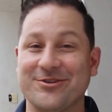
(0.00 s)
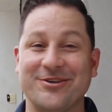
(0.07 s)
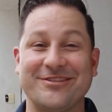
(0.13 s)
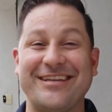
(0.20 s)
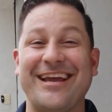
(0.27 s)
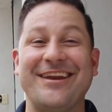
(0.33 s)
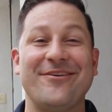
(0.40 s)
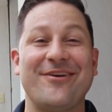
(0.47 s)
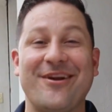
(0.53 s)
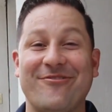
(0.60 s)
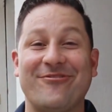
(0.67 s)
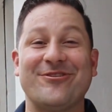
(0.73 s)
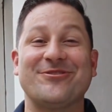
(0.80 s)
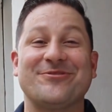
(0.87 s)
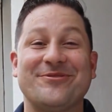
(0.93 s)
Their 10-year
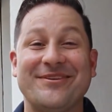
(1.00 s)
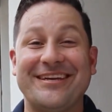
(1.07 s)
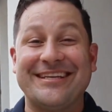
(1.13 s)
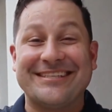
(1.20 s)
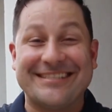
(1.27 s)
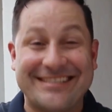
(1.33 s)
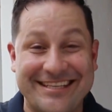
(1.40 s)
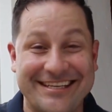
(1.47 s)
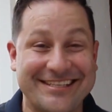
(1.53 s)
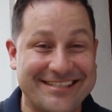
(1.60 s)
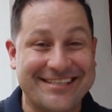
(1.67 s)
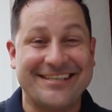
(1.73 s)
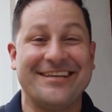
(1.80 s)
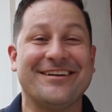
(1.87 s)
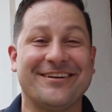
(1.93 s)
anniversary is
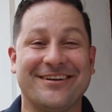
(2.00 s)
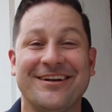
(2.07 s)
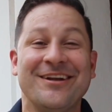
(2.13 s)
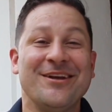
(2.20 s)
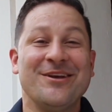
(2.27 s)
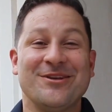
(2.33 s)
this year.